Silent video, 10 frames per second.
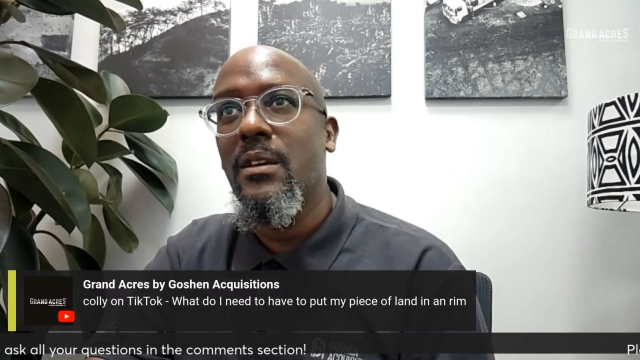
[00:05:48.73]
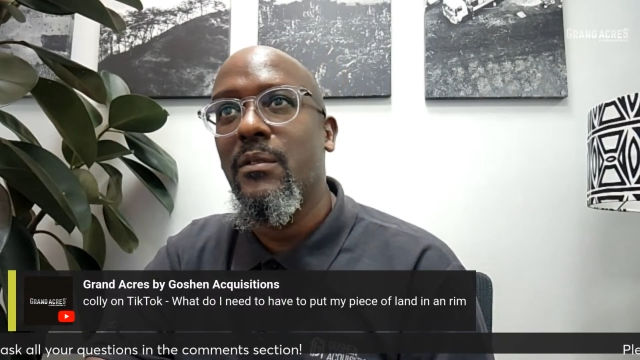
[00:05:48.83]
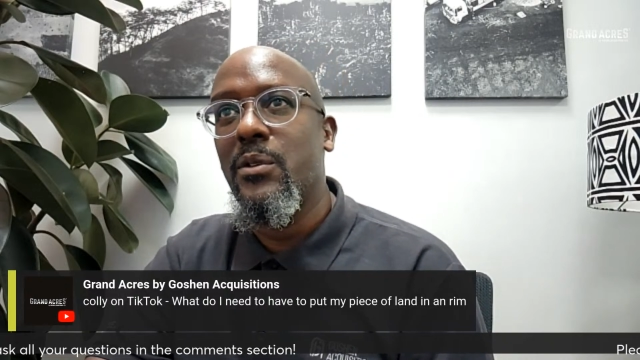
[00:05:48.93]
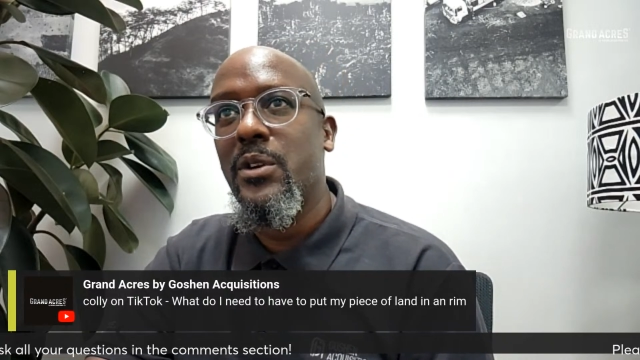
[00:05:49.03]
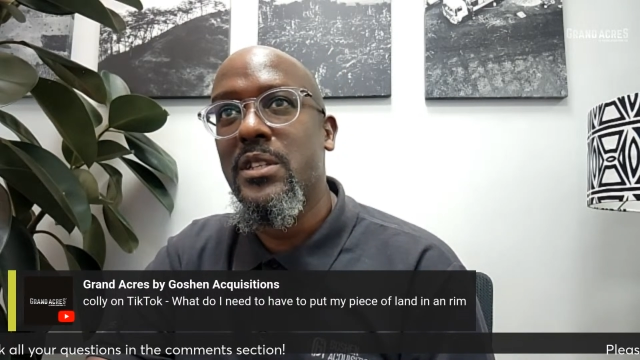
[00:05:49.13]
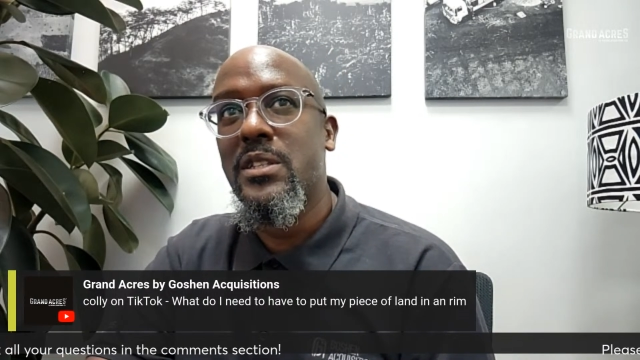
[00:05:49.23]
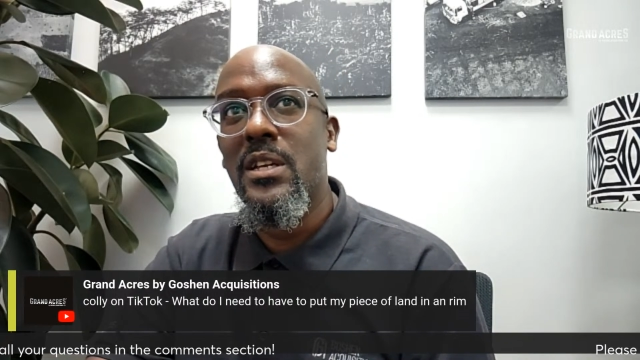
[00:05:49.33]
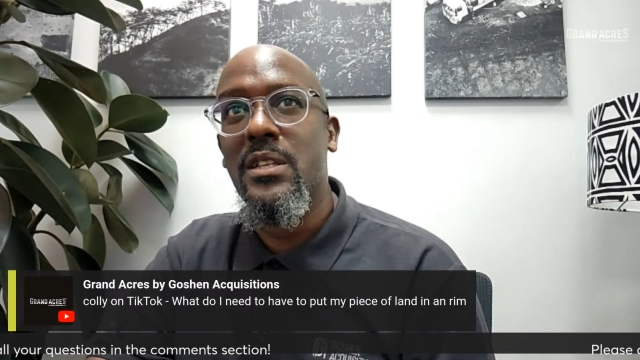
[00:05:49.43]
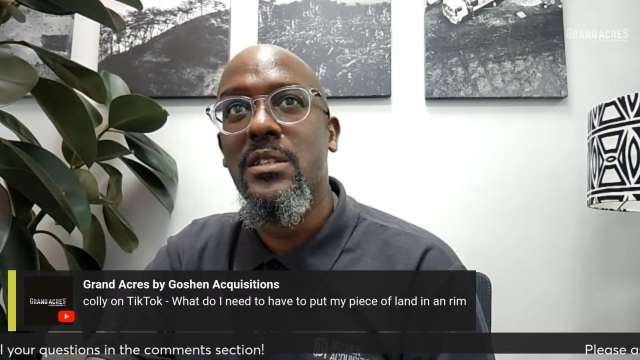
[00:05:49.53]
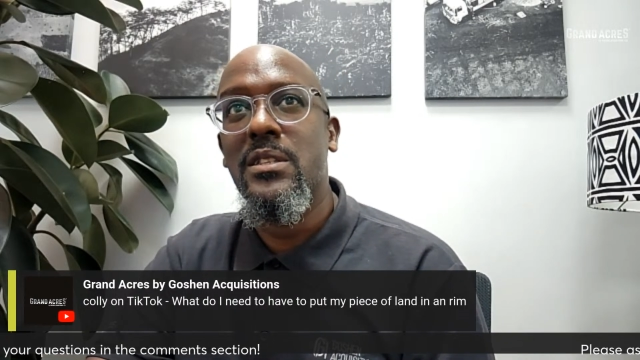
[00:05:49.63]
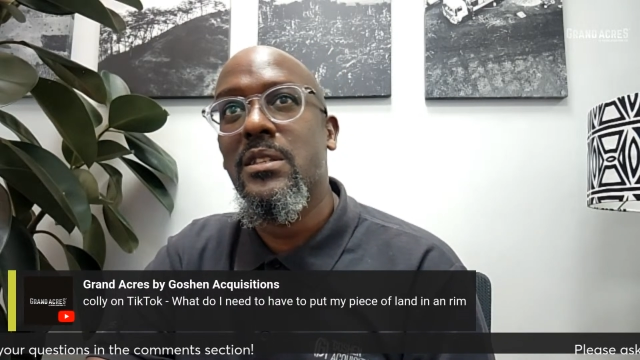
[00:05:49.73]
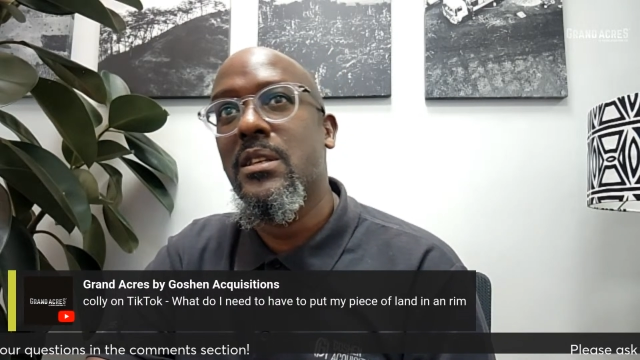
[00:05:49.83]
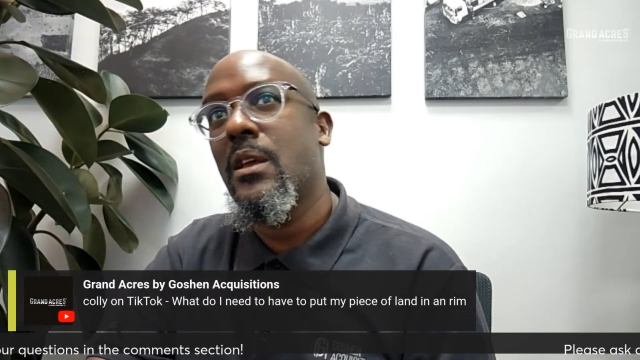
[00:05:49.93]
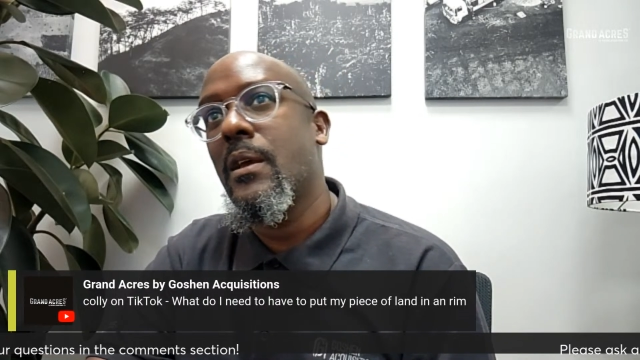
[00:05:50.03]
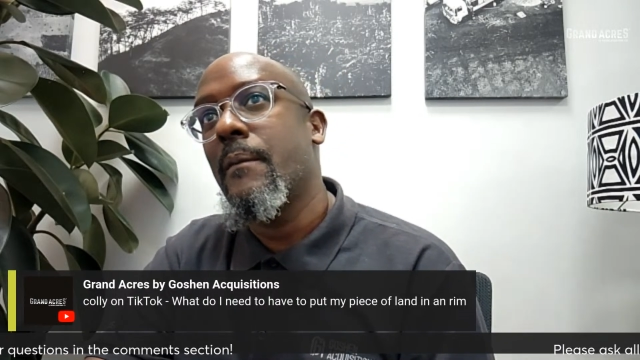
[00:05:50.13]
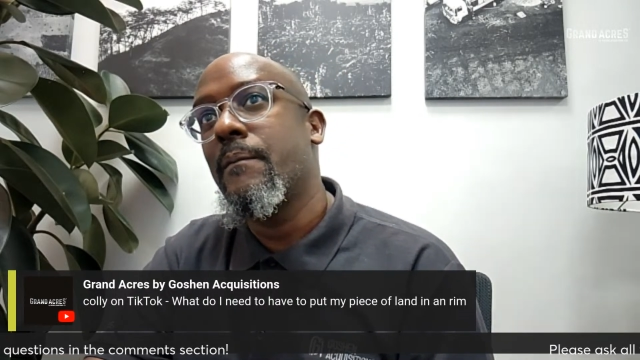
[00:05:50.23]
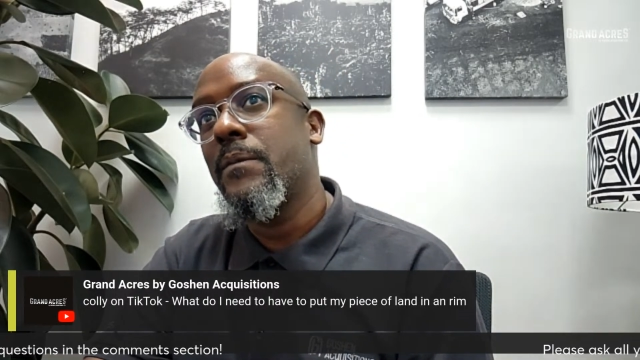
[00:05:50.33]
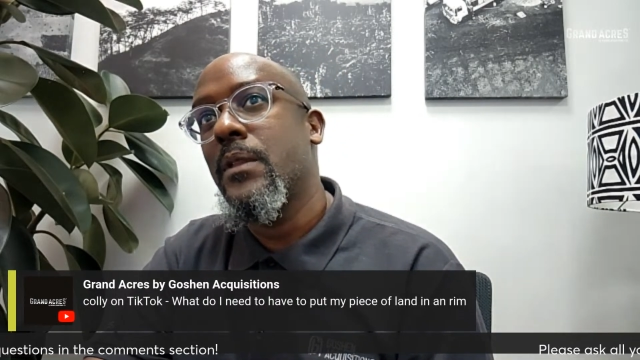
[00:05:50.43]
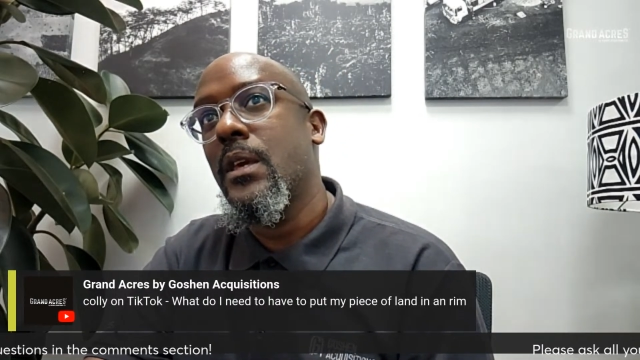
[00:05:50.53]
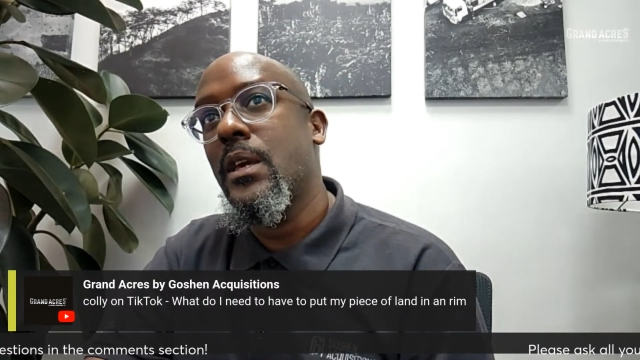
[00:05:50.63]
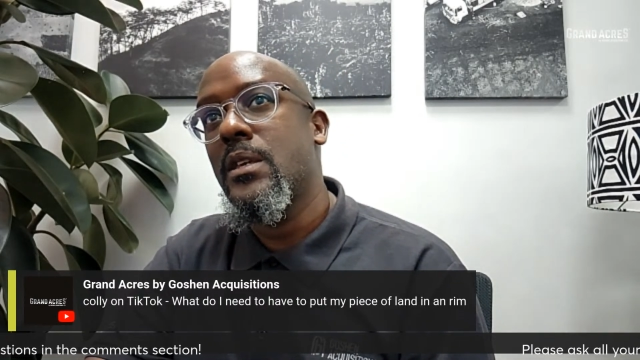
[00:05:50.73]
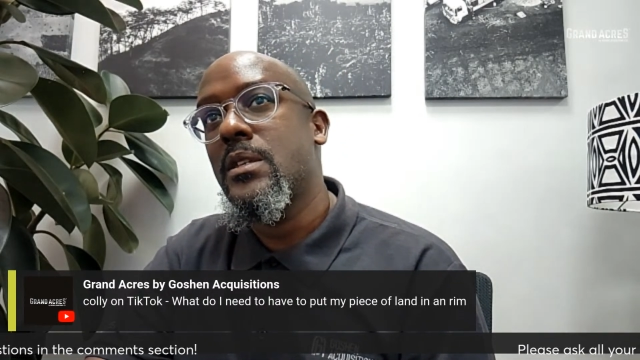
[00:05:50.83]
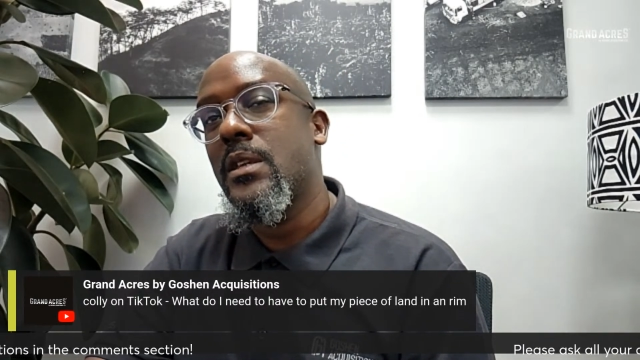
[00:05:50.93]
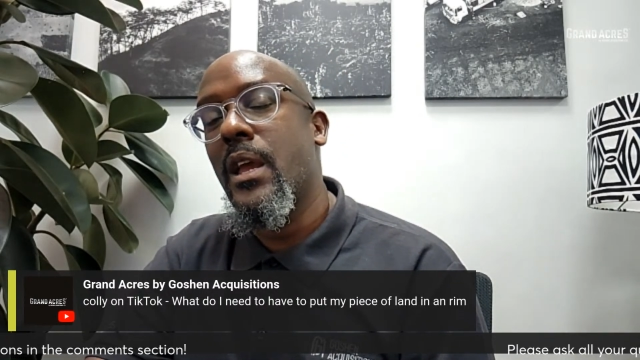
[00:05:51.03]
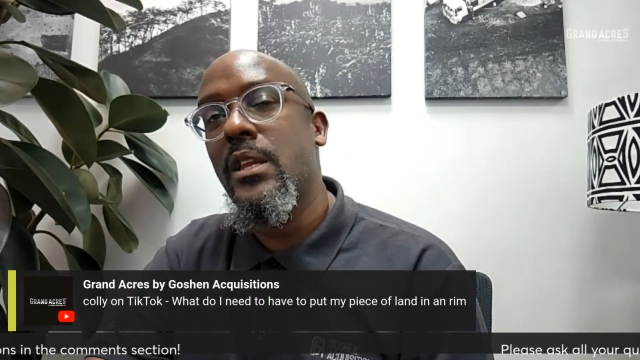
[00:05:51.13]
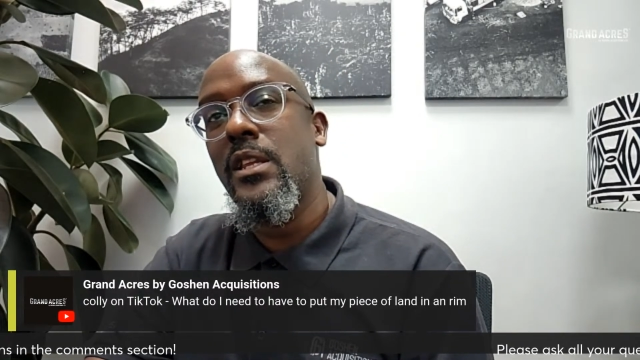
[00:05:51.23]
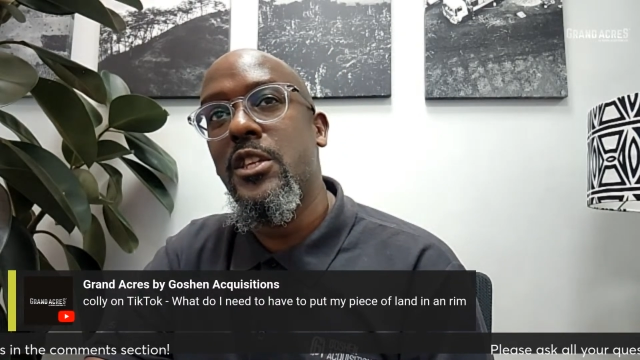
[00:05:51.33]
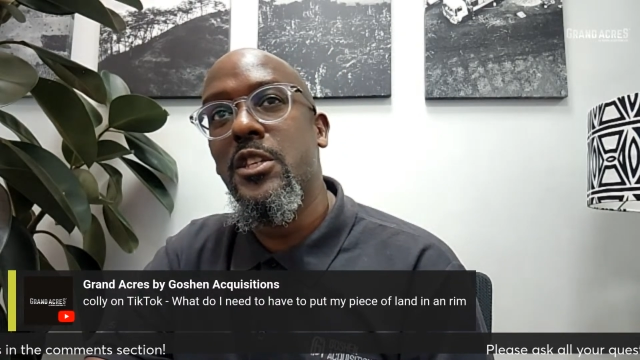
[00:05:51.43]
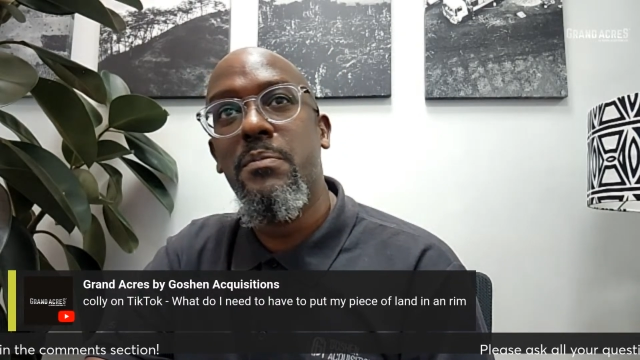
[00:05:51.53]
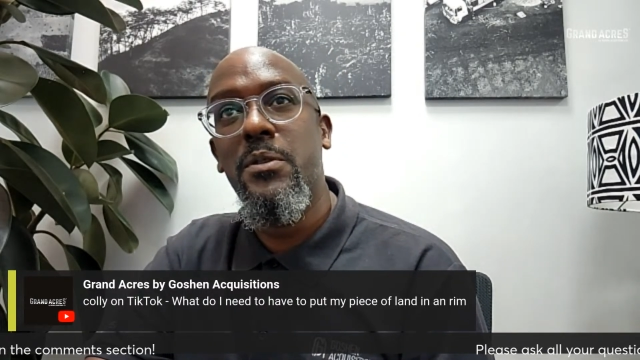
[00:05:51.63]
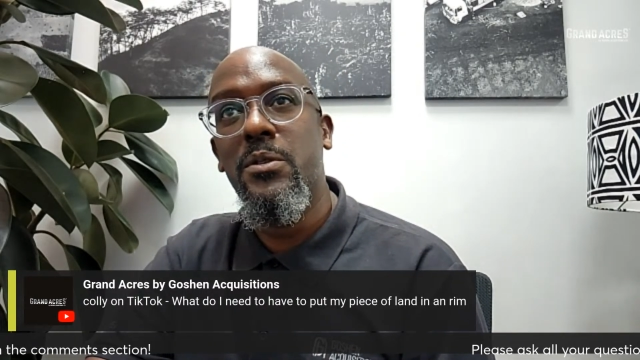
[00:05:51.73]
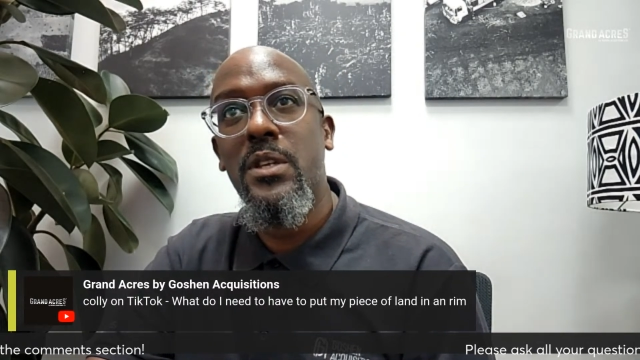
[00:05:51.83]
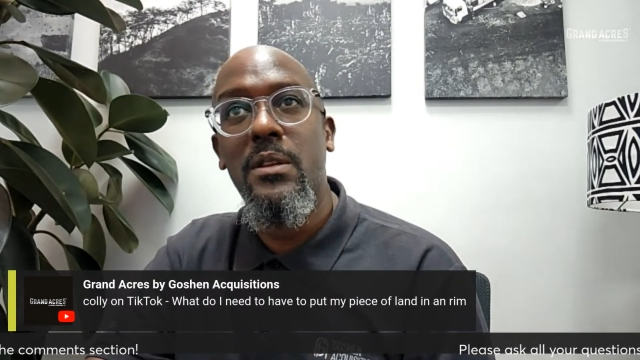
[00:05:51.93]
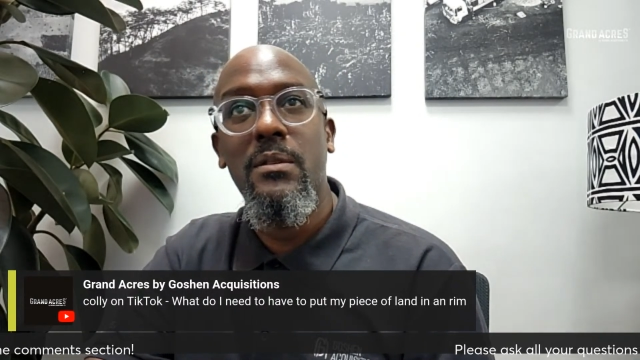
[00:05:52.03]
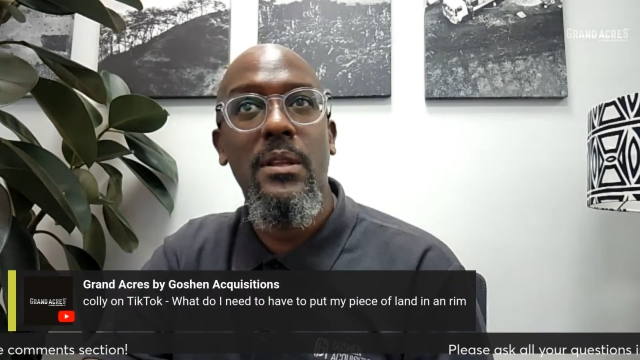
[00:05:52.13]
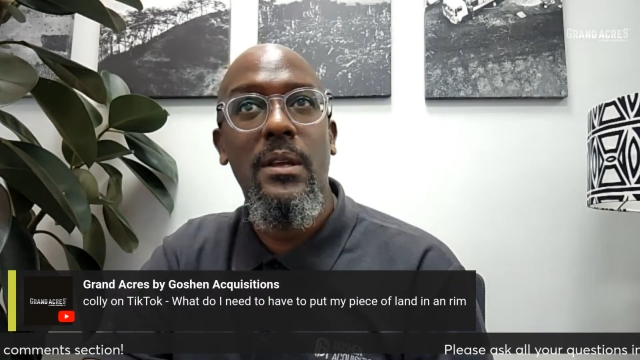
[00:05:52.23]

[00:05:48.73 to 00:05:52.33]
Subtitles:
For instance, is there any disputed